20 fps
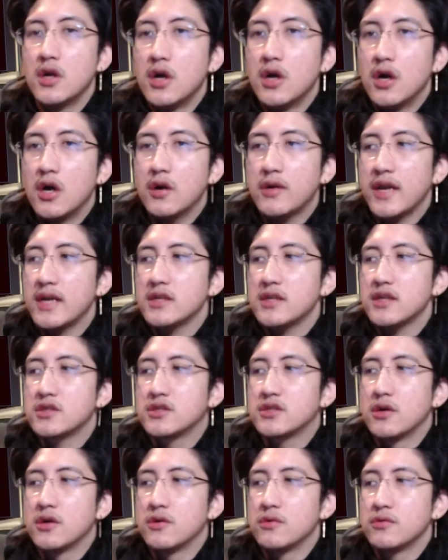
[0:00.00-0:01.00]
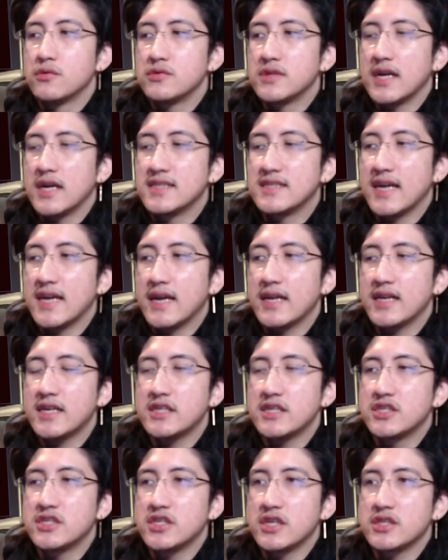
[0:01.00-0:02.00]
Okay, so Titanic
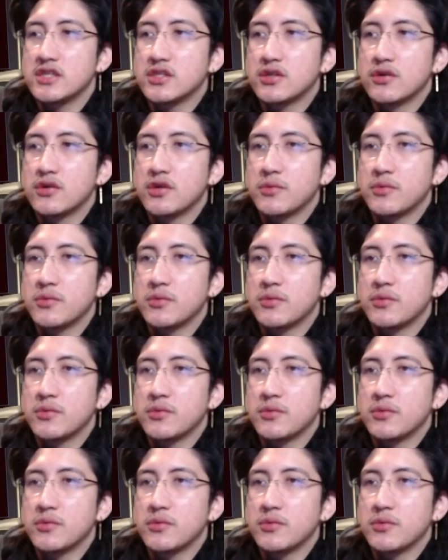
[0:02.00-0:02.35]
is just going to